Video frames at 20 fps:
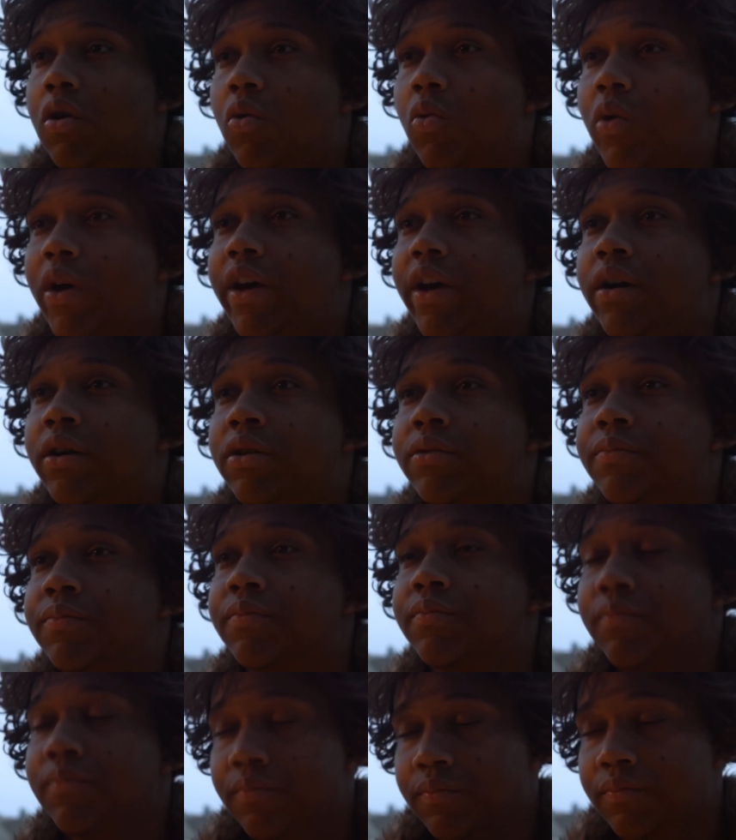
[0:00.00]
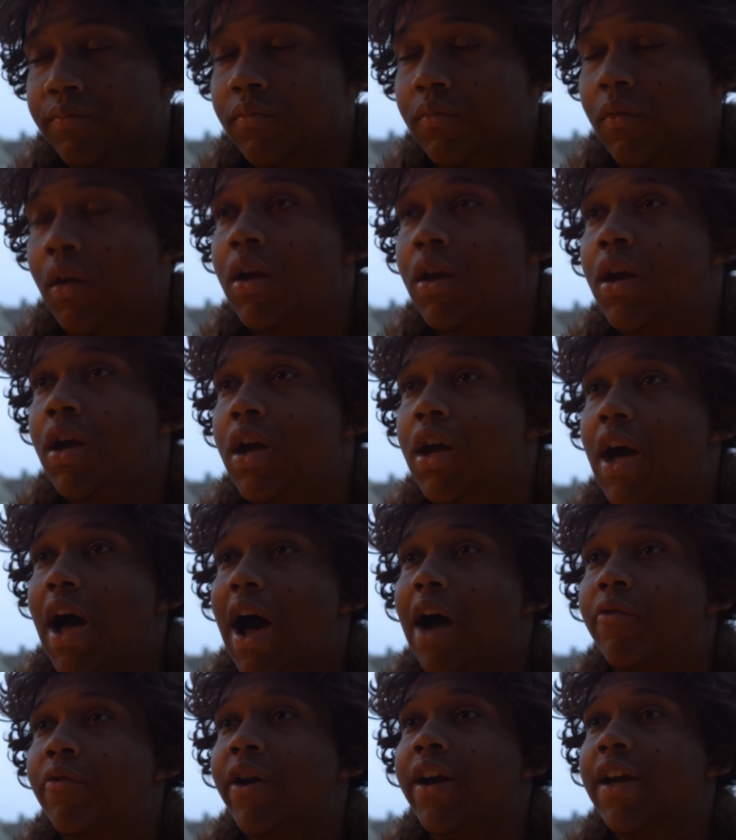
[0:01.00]
Well, I
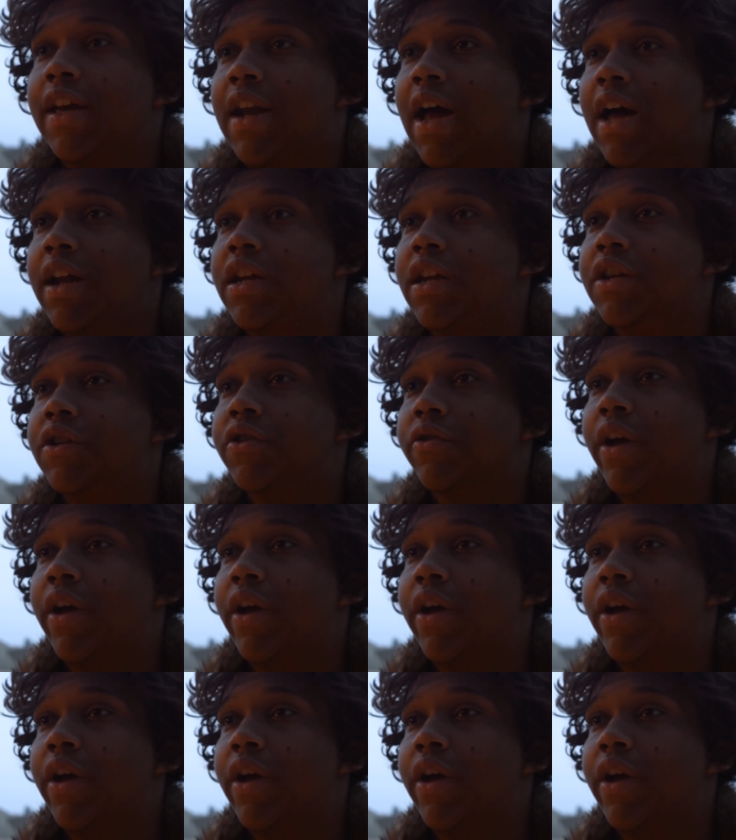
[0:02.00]
reckon I need your